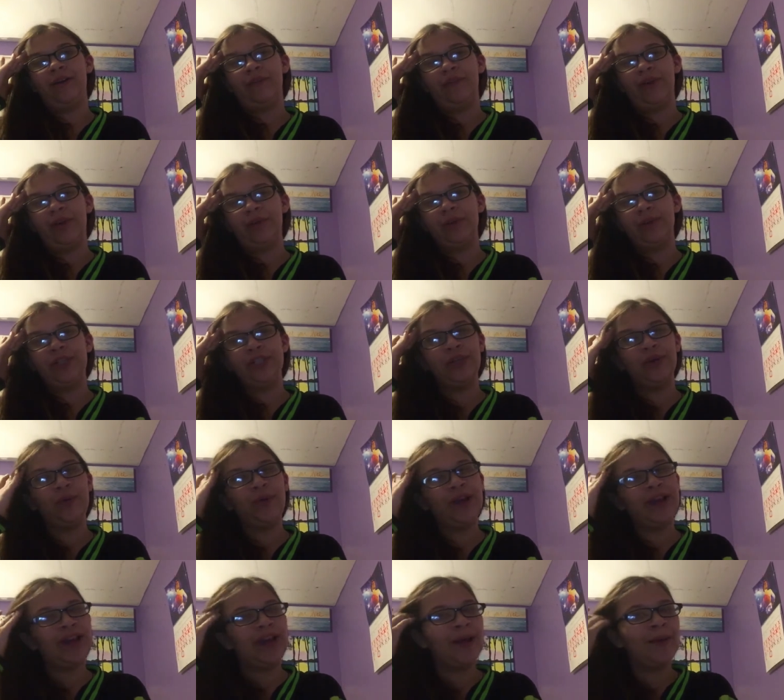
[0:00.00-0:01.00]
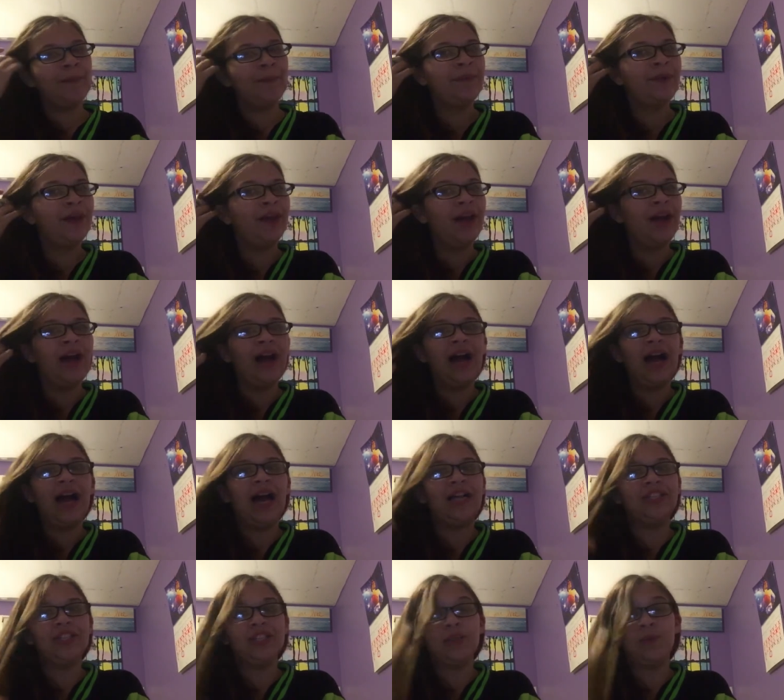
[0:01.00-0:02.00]
around 2 a.m.,
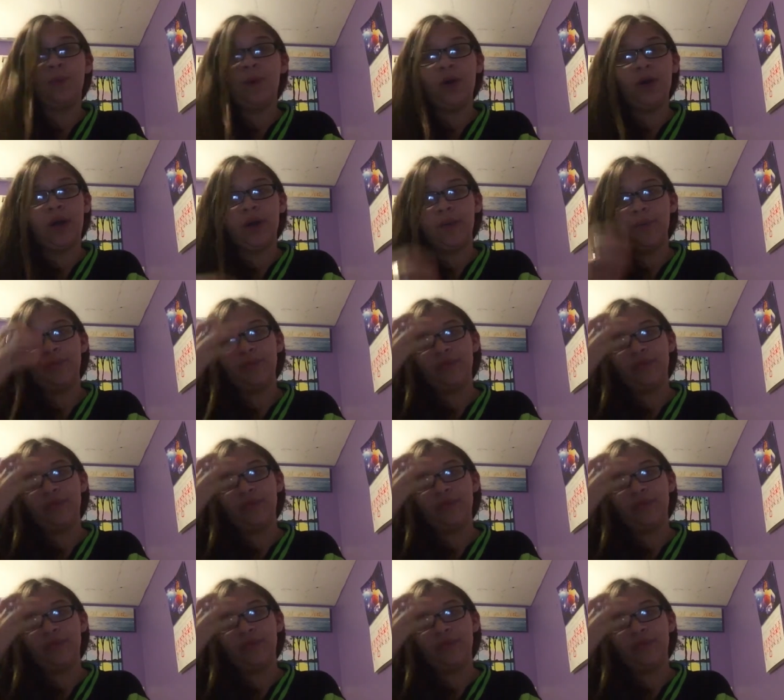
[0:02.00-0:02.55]
I just woke up